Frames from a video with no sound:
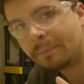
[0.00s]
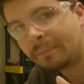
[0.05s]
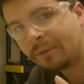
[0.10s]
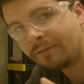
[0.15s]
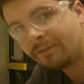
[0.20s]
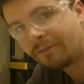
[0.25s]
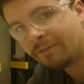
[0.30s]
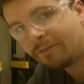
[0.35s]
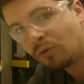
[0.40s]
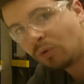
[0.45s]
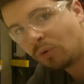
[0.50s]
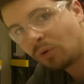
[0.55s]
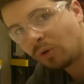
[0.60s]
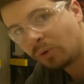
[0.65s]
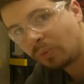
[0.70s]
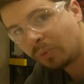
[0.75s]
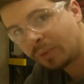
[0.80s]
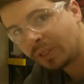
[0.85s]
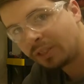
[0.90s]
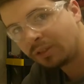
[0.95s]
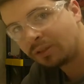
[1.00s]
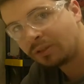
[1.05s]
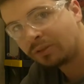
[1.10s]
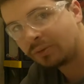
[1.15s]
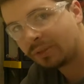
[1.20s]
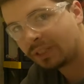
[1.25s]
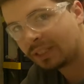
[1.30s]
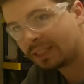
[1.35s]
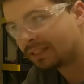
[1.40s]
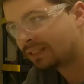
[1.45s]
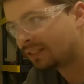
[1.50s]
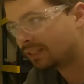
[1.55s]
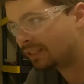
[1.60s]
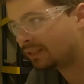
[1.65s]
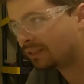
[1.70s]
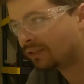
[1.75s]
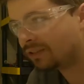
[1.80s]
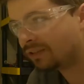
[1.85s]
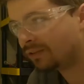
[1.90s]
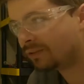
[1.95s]
before we glue this
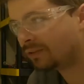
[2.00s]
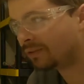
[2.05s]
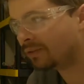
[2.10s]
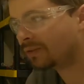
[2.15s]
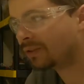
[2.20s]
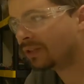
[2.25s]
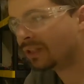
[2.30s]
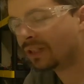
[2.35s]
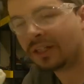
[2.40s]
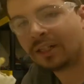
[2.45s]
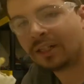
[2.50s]
into